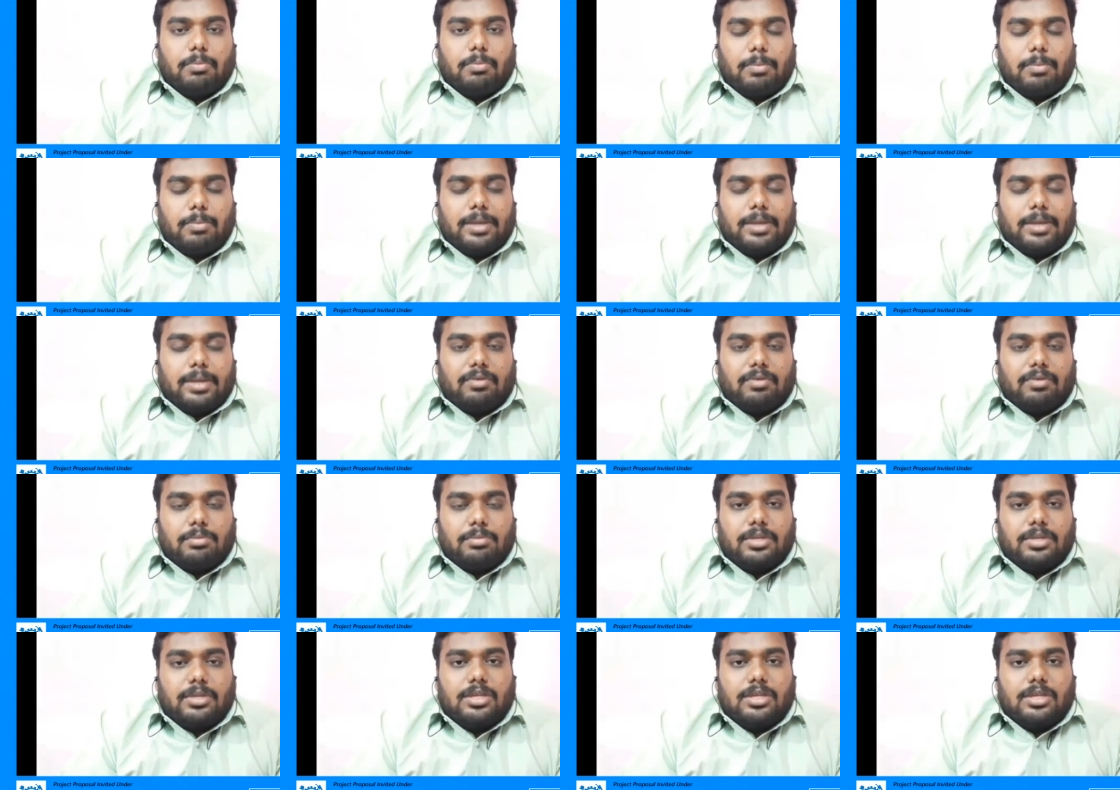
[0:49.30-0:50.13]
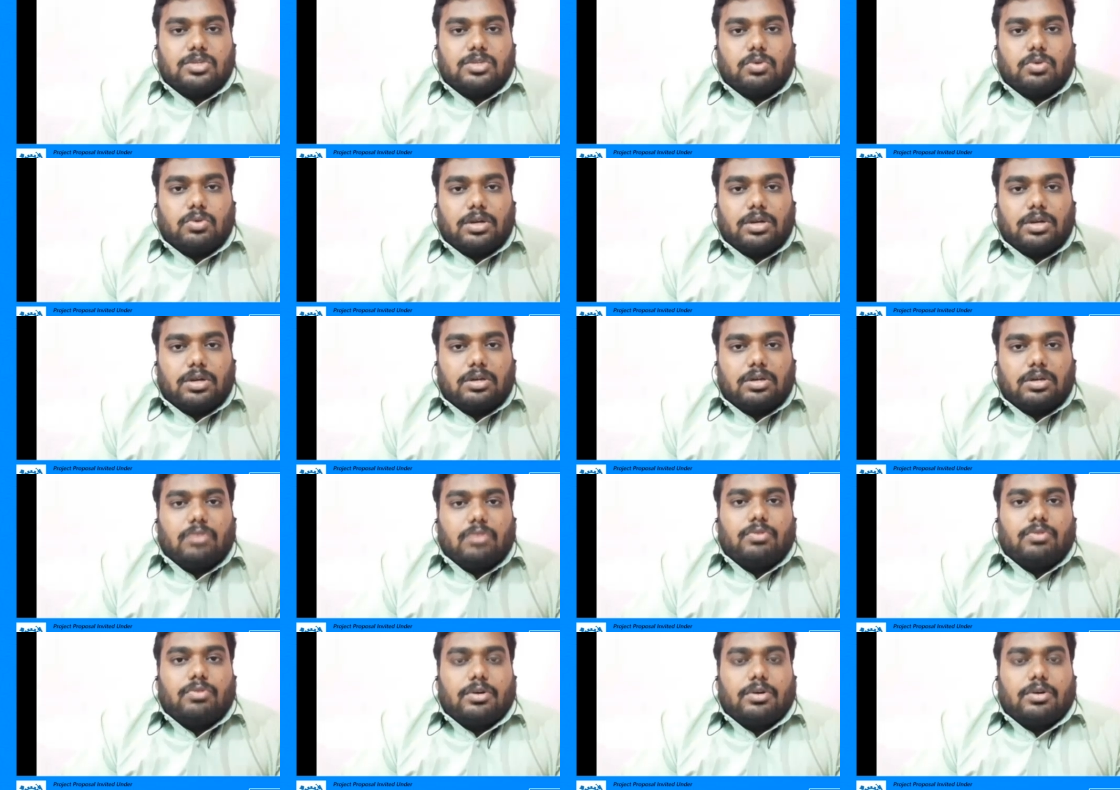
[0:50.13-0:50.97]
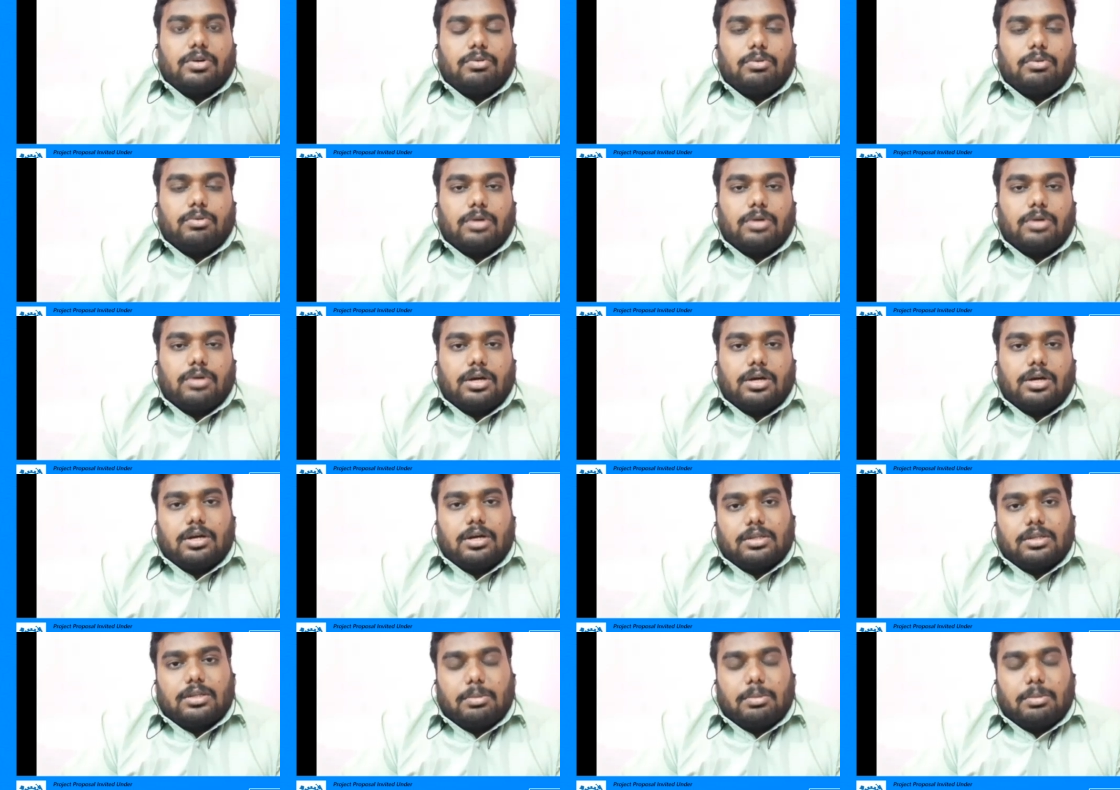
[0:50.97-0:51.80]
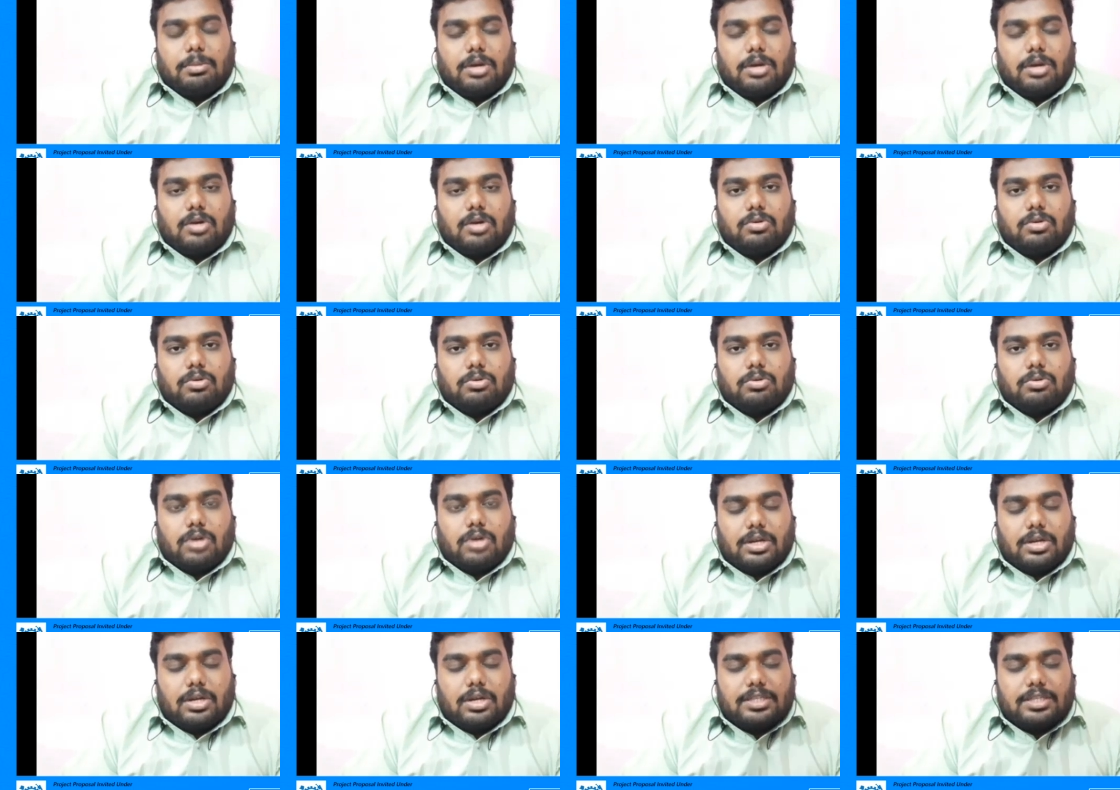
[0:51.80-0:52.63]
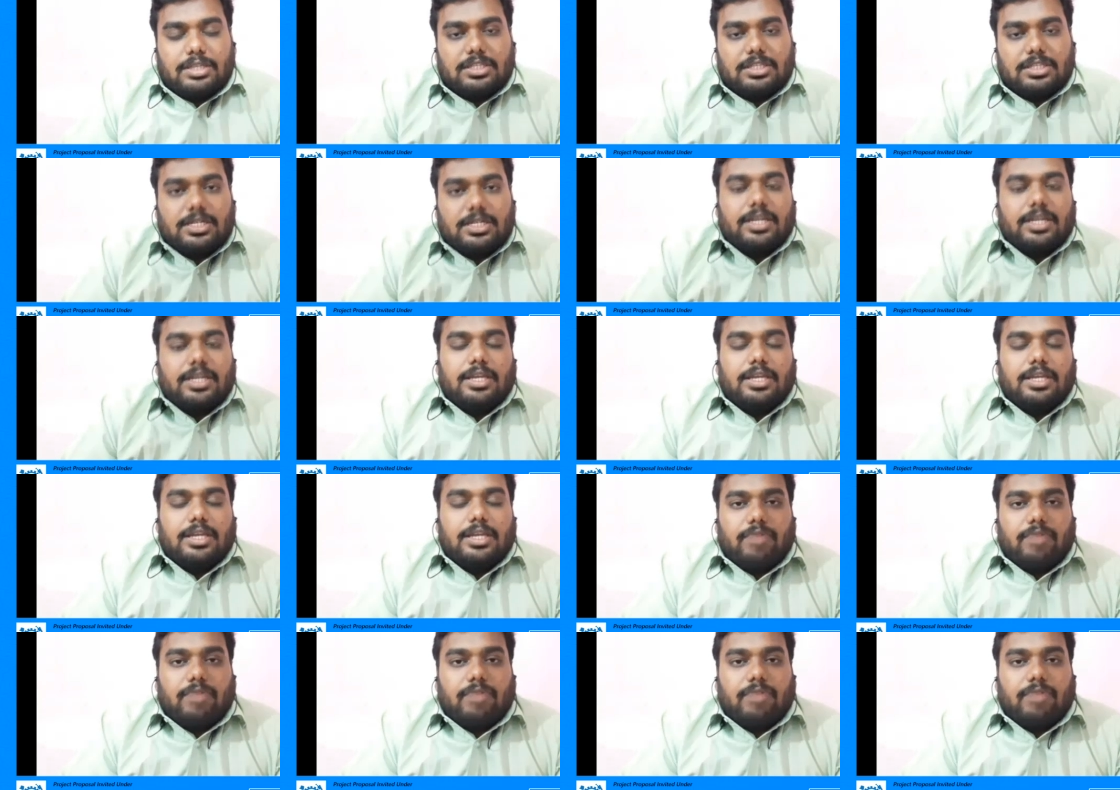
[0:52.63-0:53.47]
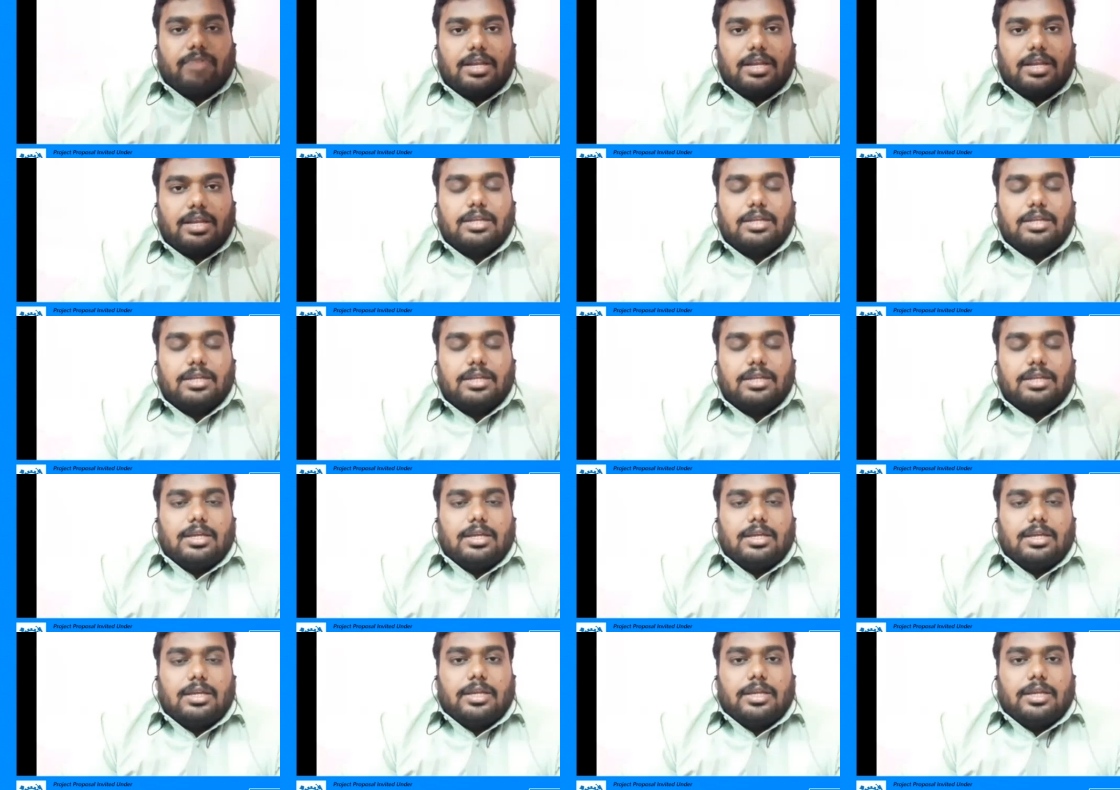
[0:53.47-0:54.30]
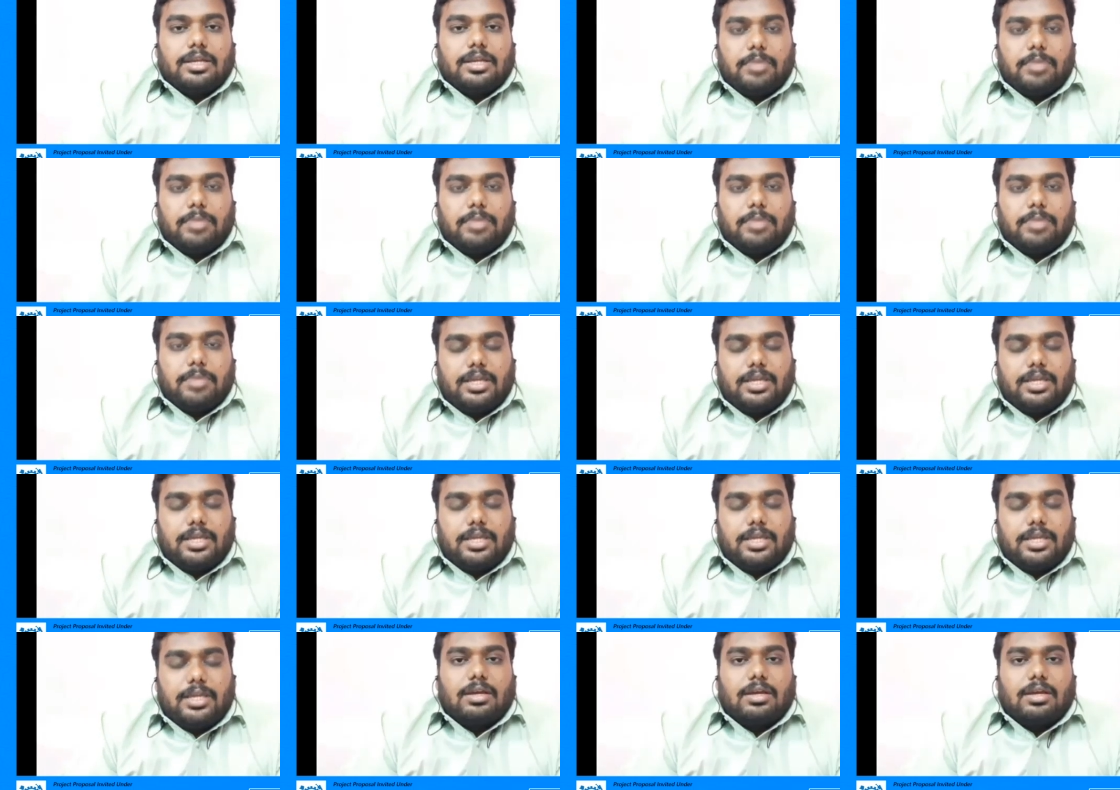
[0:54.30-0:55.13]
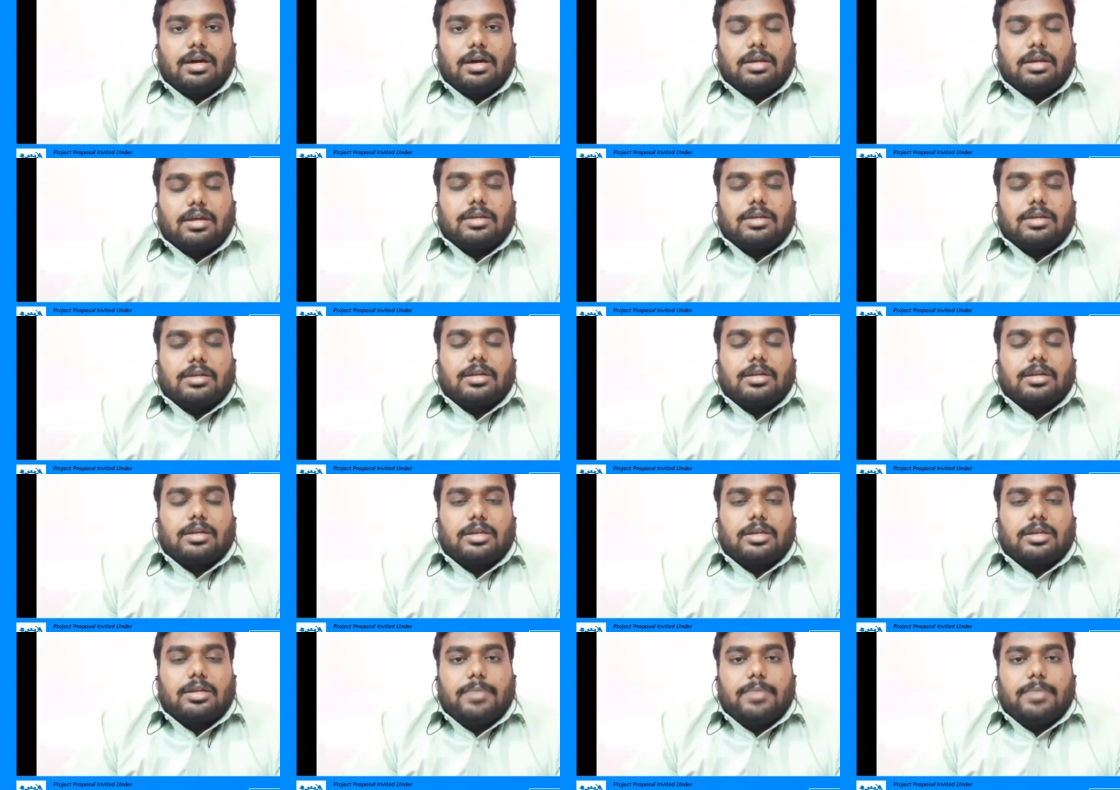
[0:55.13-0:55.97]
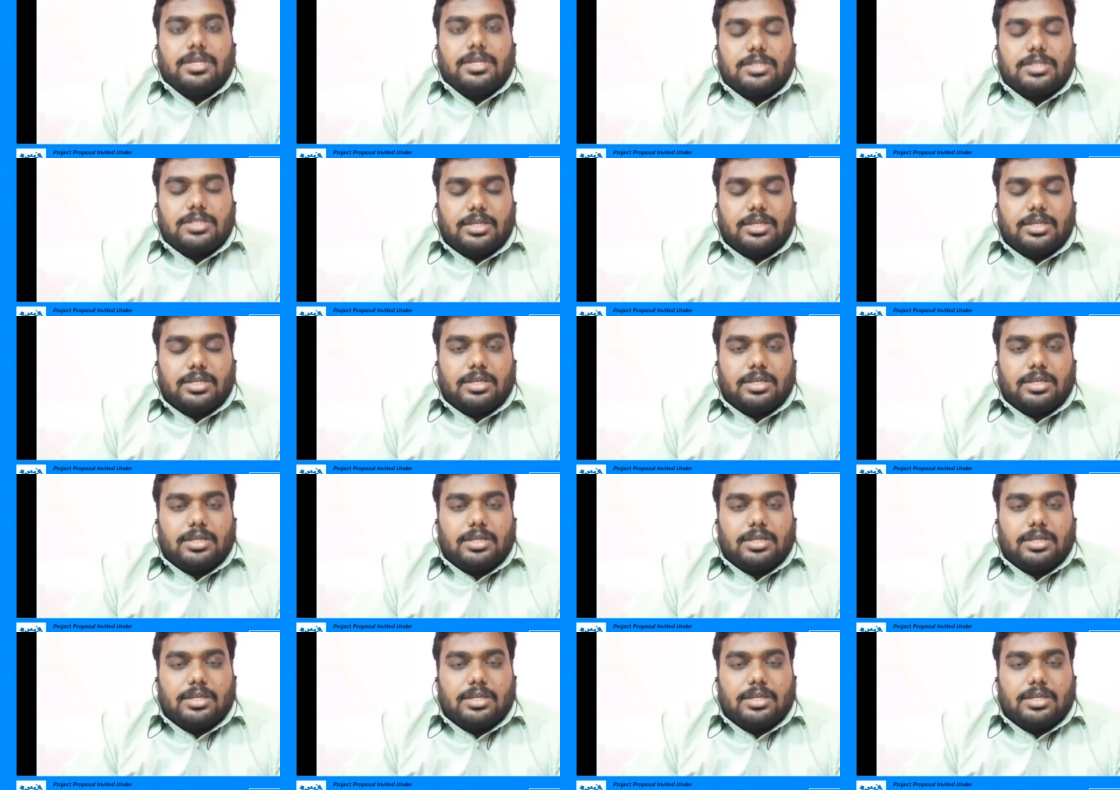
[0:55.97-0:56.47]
by from the student of uh, uh, Tamil Nadu colleges studying in final year in BE or uh, in PG,